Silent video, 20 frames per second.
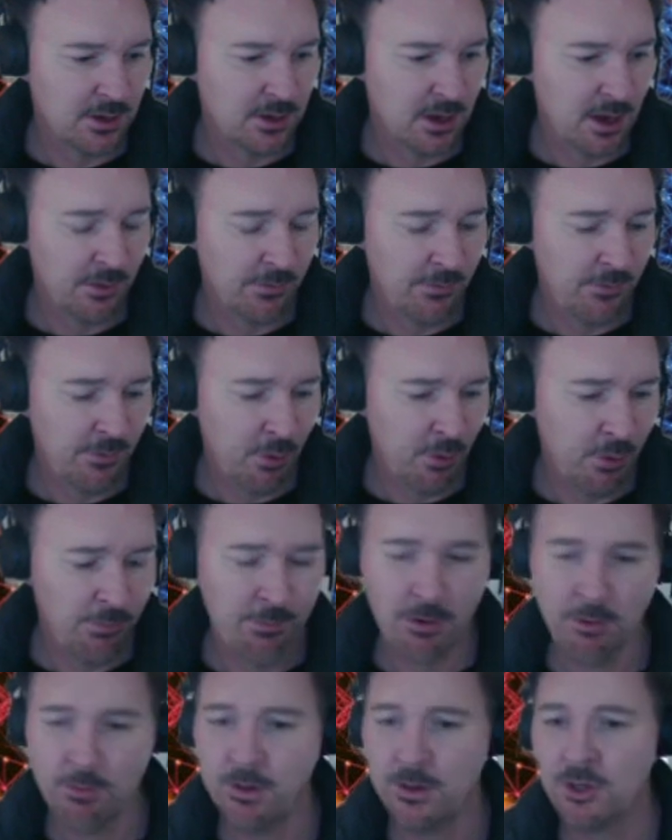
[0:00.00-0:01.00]
top 4 in
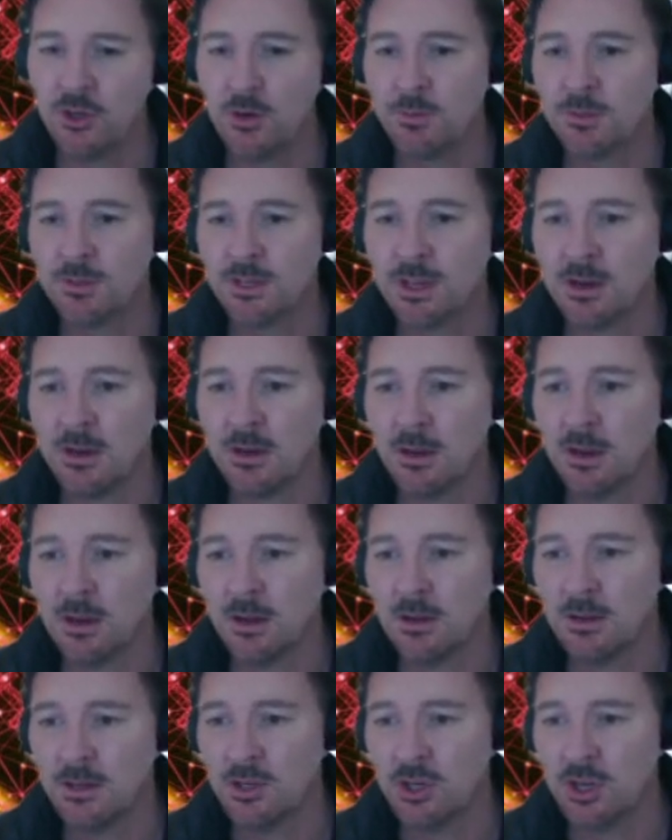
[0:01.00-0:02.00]
premierships. And
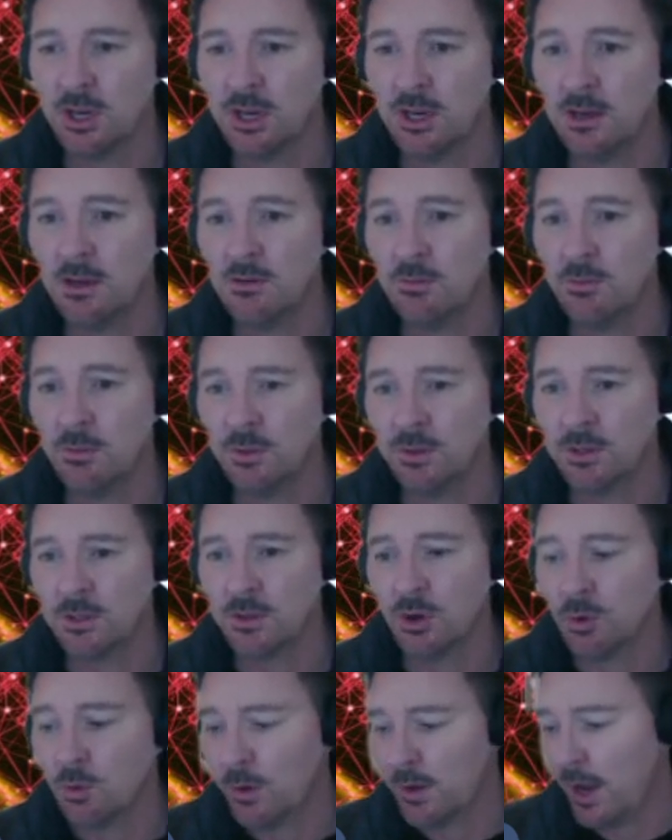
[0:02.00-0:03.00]
this year, with the
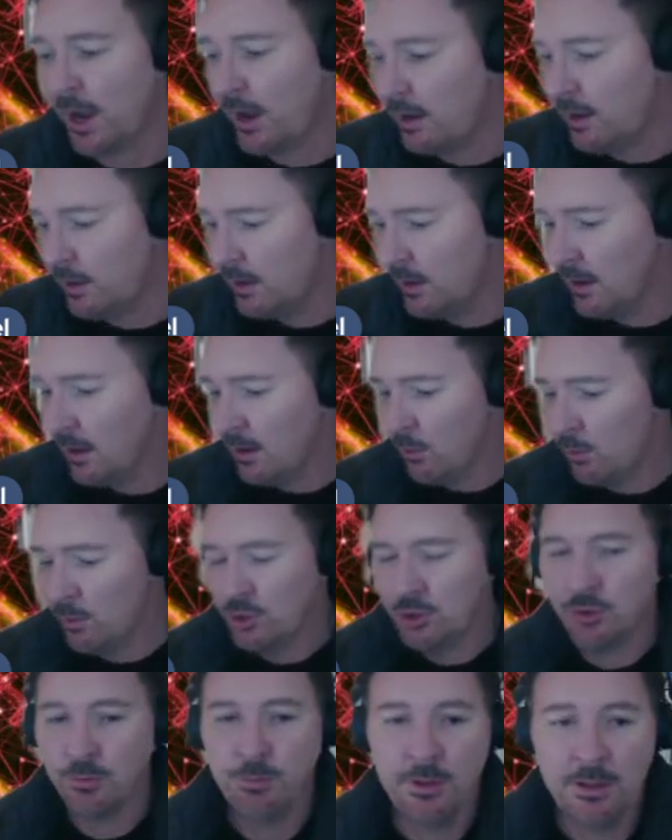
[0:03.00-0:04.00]
stock we had, we
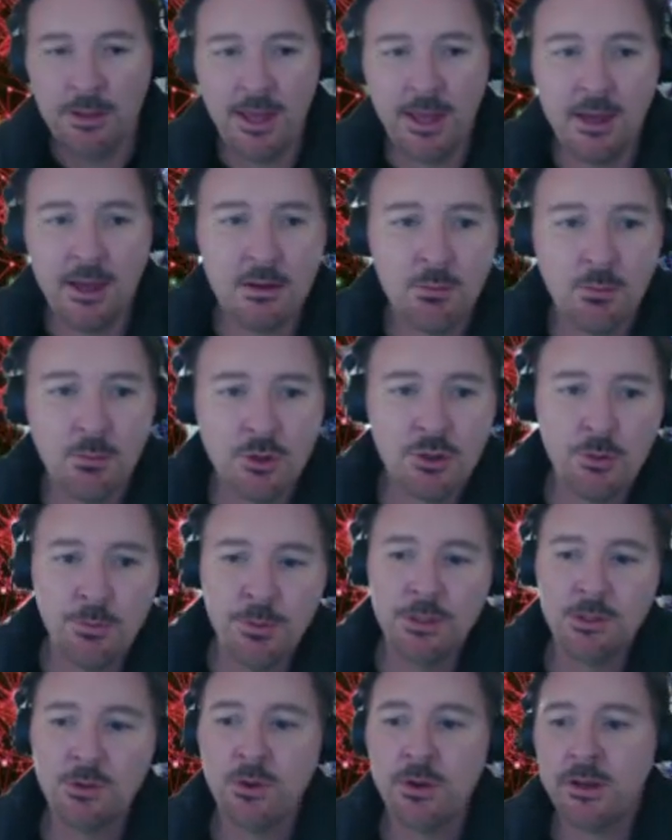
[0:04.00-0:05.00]
should be there. We should
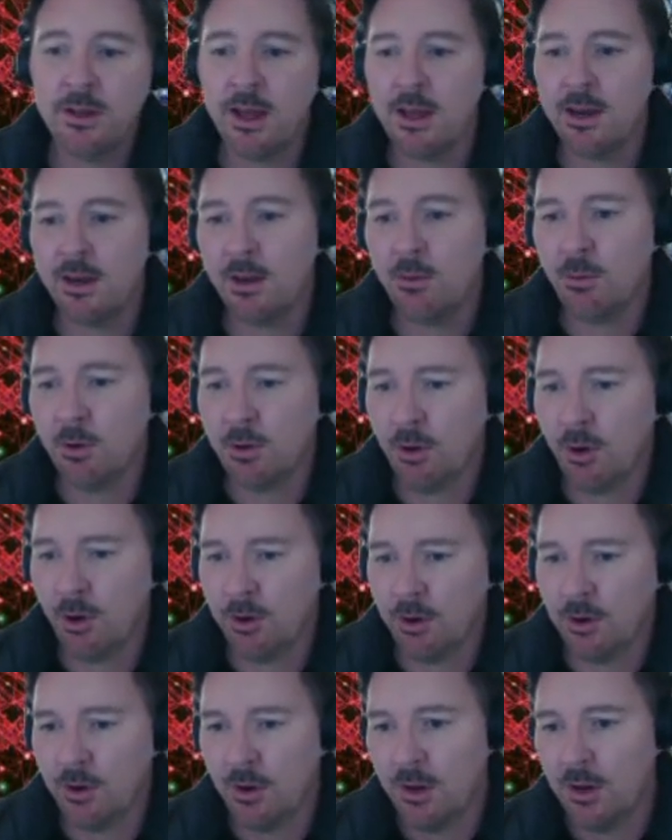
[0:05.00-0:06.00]
be doing that, and we're
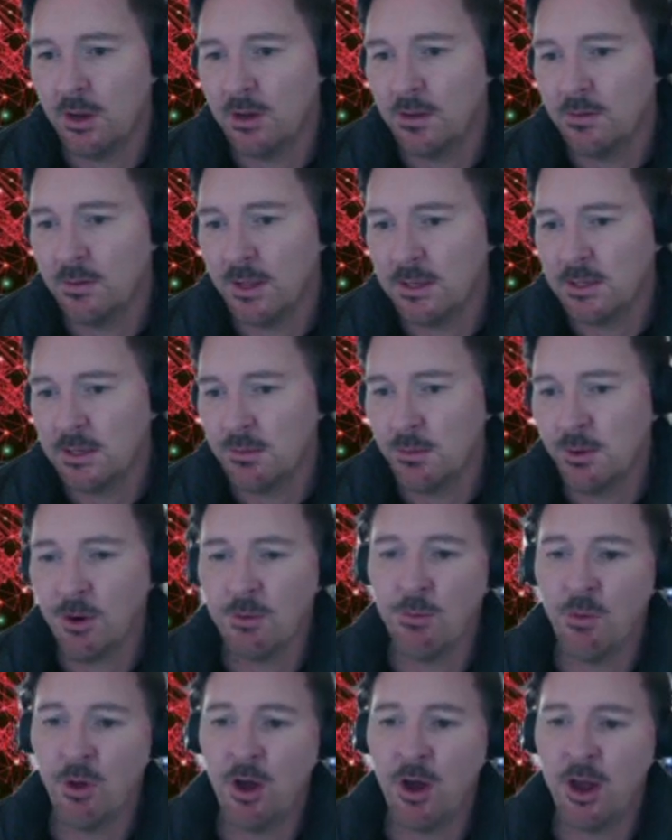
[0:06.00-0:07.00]
not. That's the
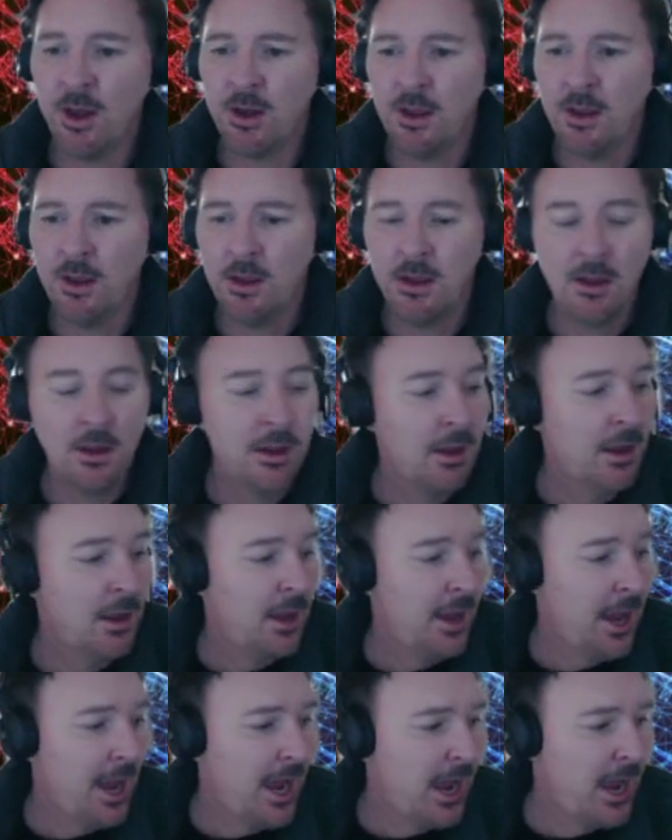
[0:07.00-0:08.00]
bottom line.
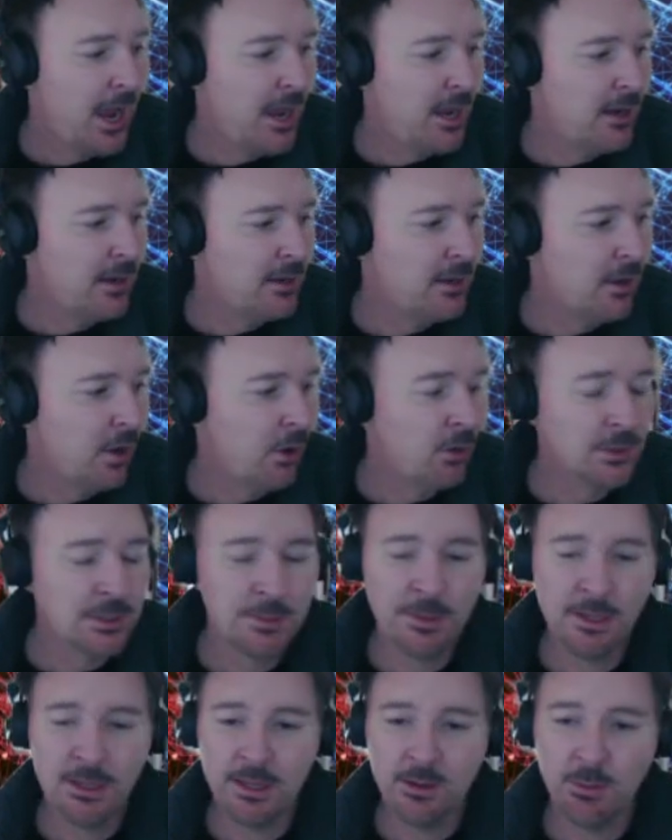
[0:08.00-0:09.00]
And
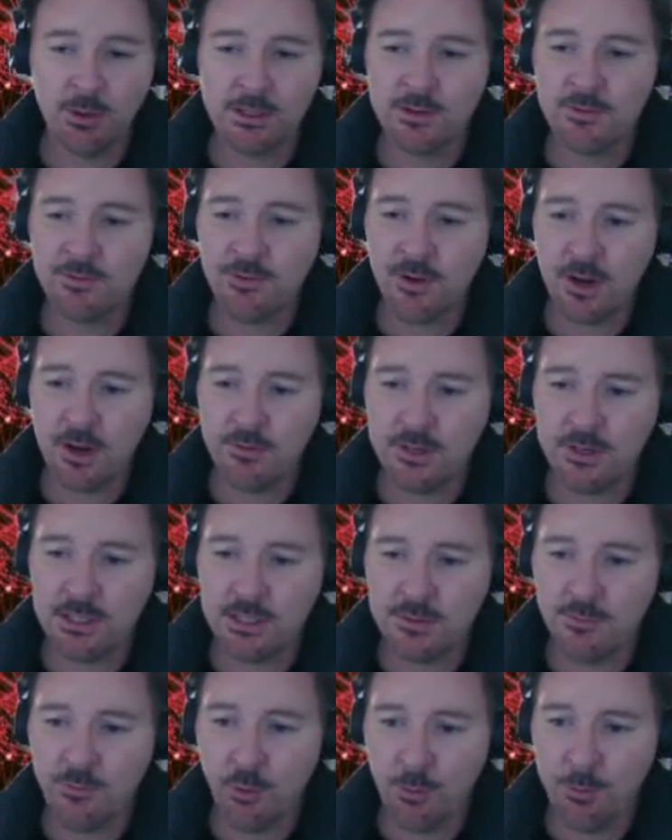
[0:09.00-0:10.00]
ultimately what's in front of us
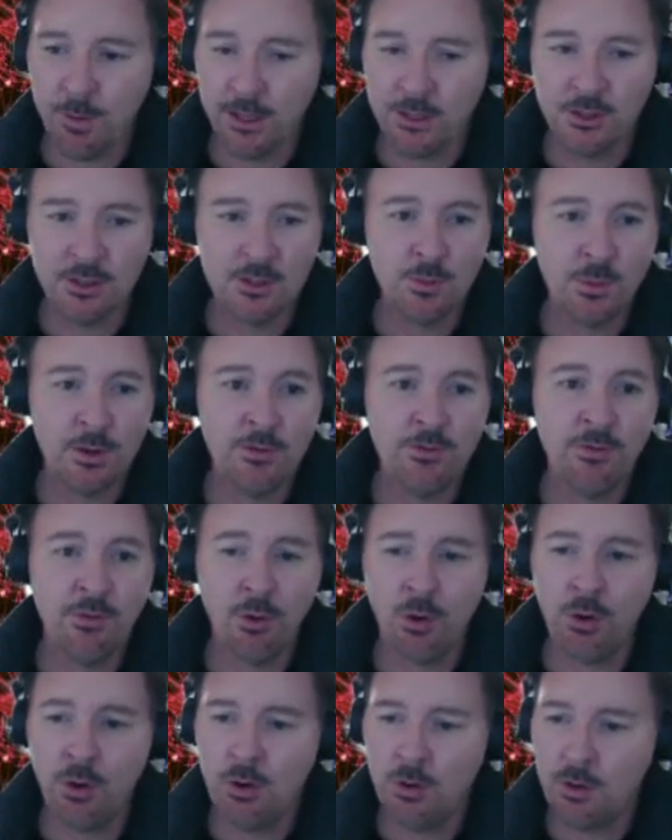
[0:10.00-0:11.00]
is 4 matches, win
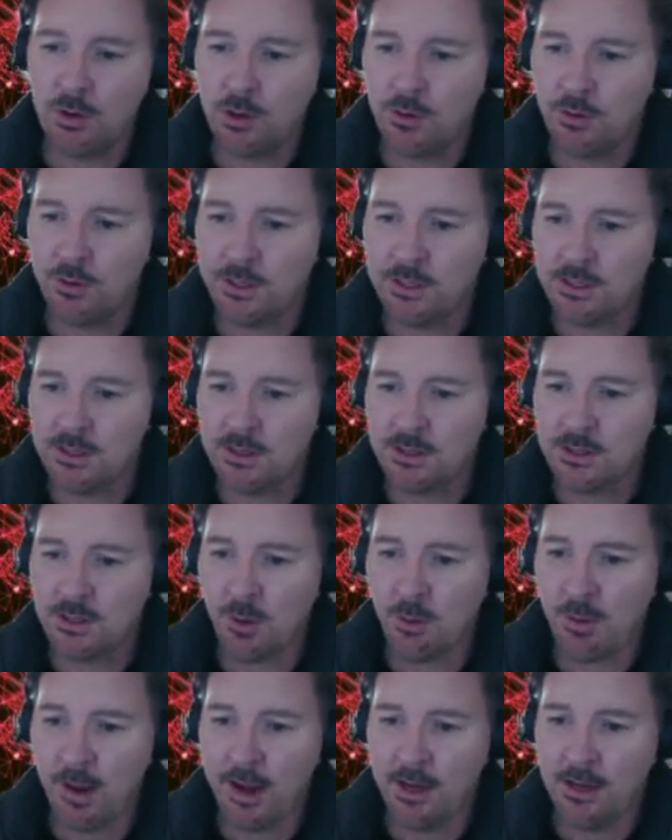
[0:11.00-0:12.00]
4, you're into the
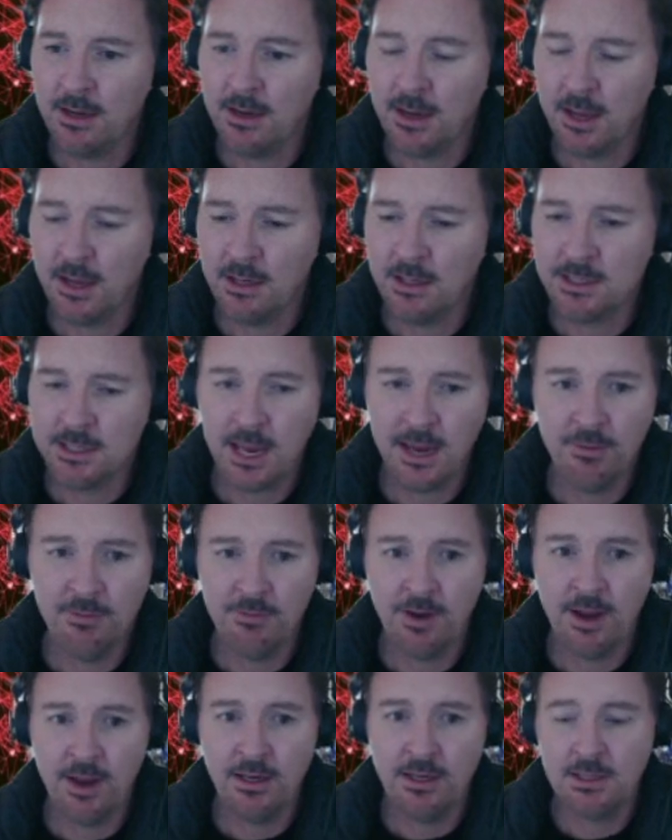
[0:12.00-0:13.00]
top 8, and you save
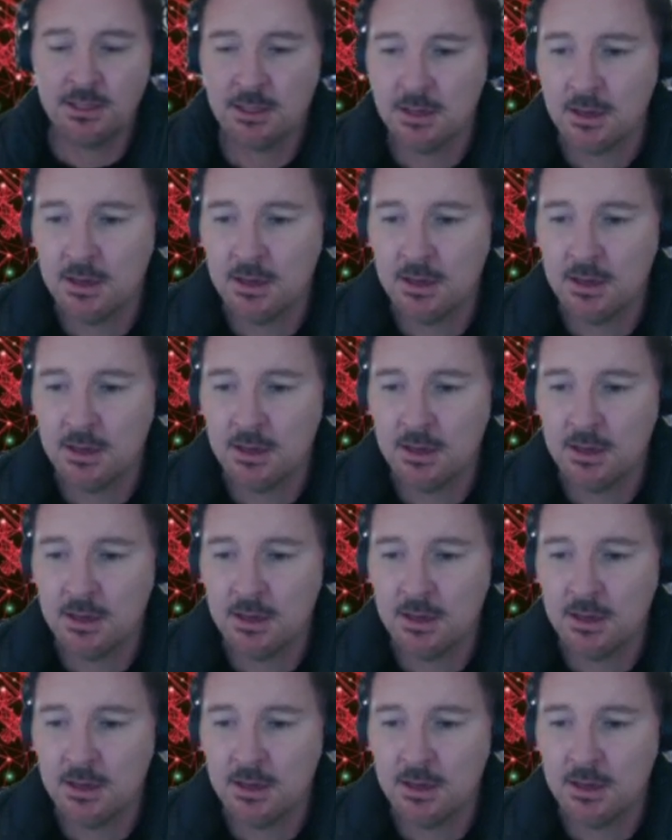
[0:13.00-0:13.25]
face.